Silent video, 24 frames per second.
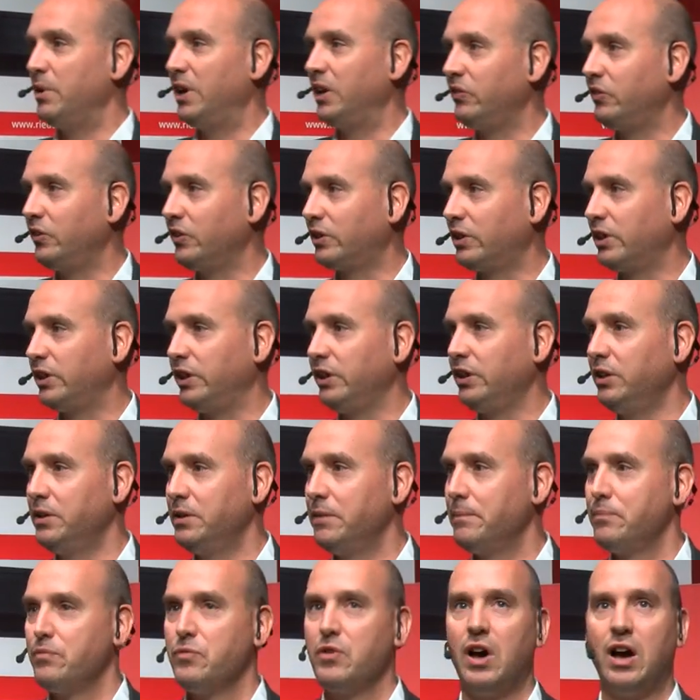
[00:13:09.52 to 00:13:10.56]
basically,
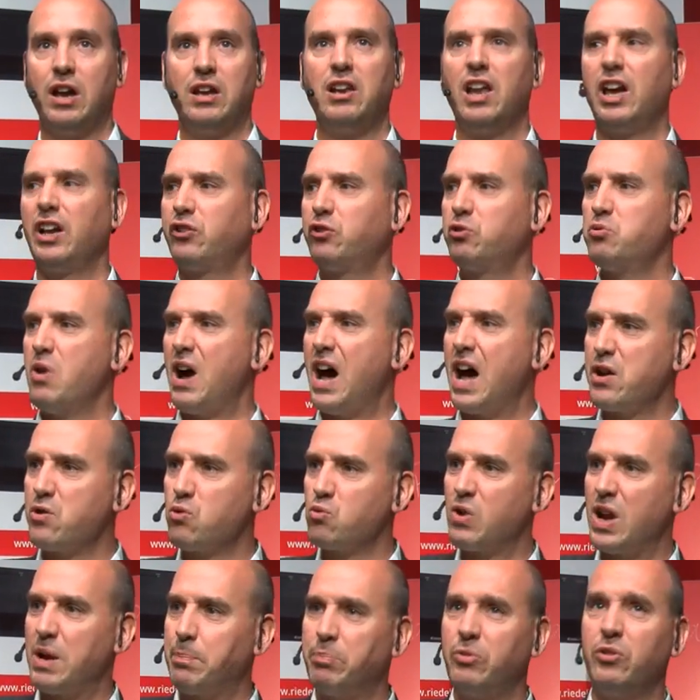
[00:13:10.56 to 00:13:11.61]
I like to
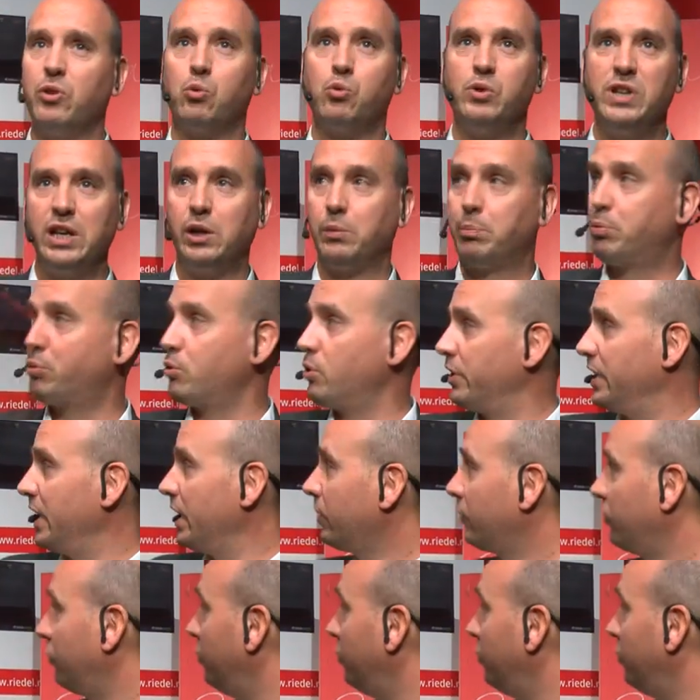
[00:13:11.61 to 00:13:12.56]
unwrap the real product